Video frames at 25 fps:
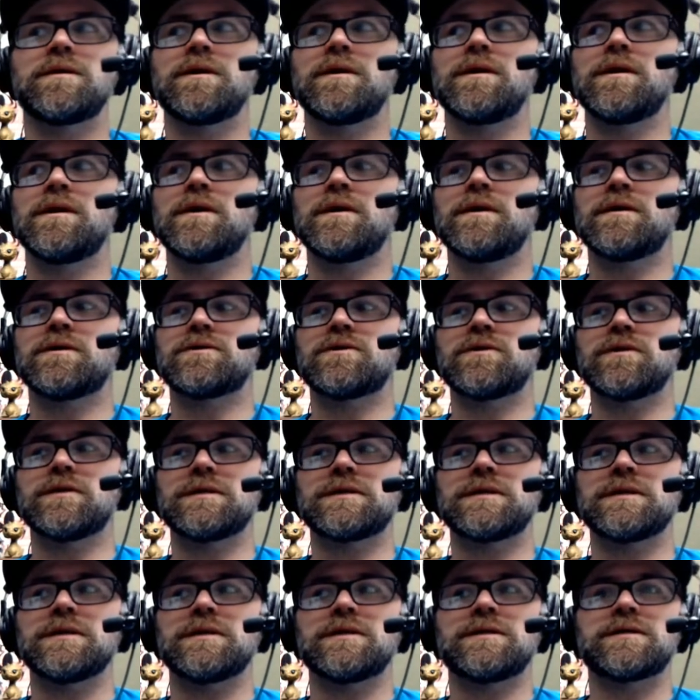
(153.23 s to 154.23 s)
so this
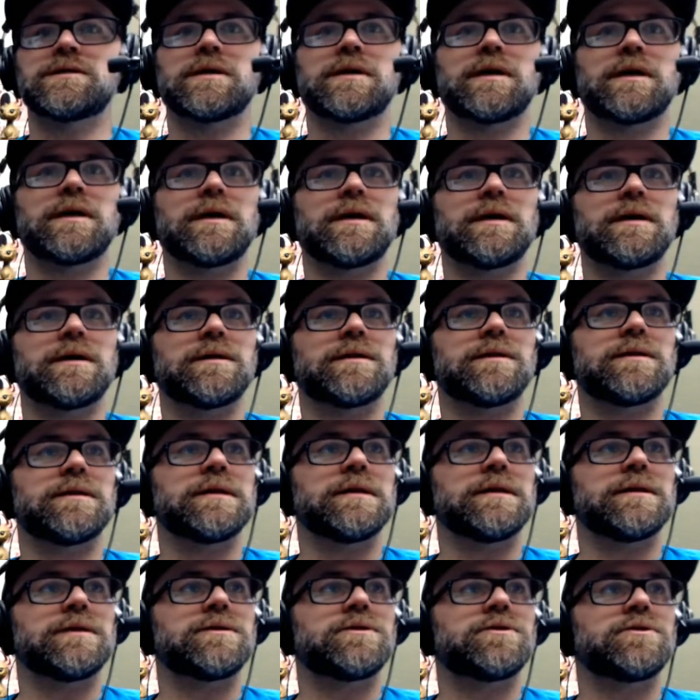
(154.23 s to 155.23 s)
is the
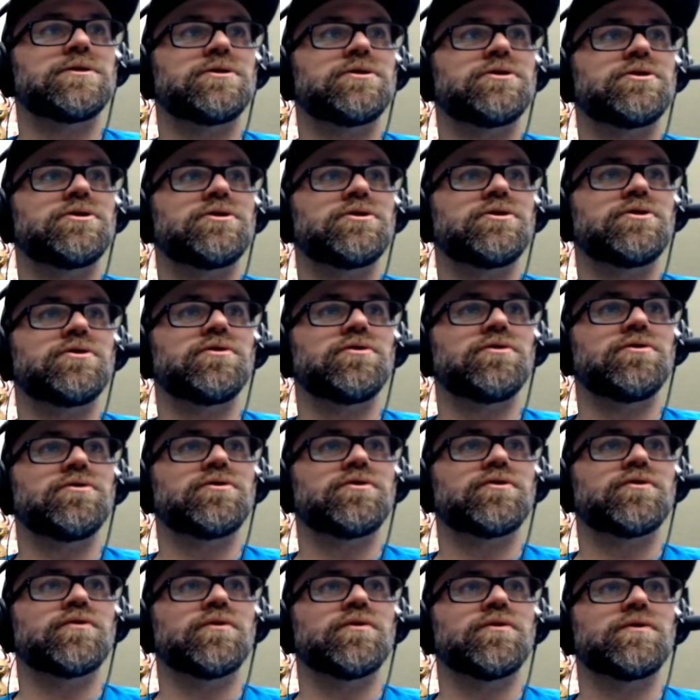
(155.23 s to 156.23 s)
two
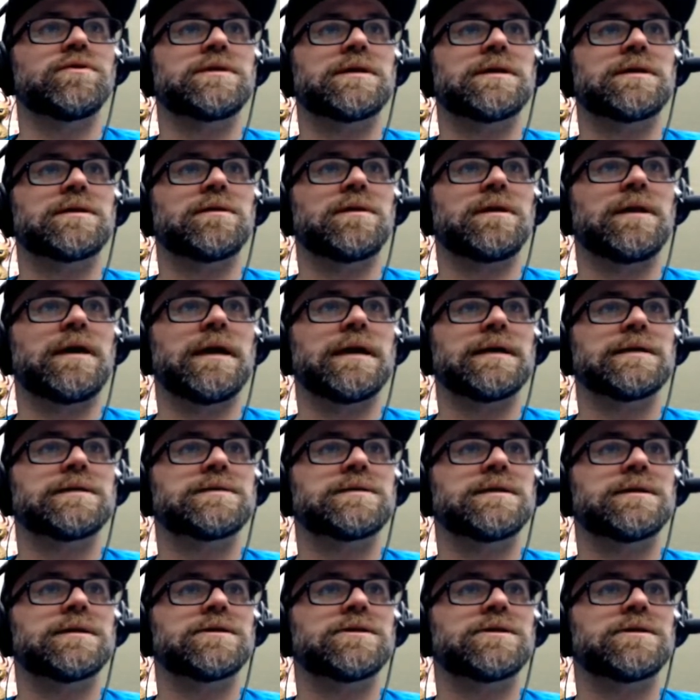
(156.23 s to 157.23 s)
truth and a lie
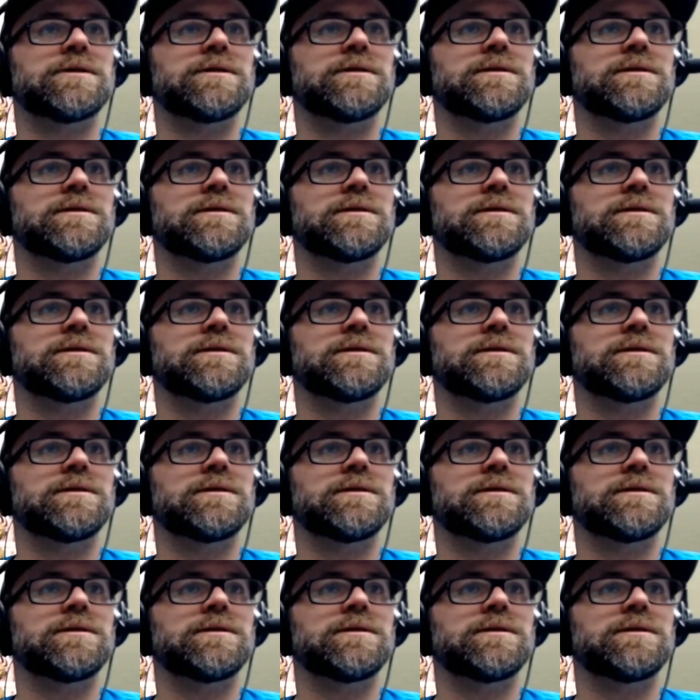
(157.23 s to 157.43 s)
section.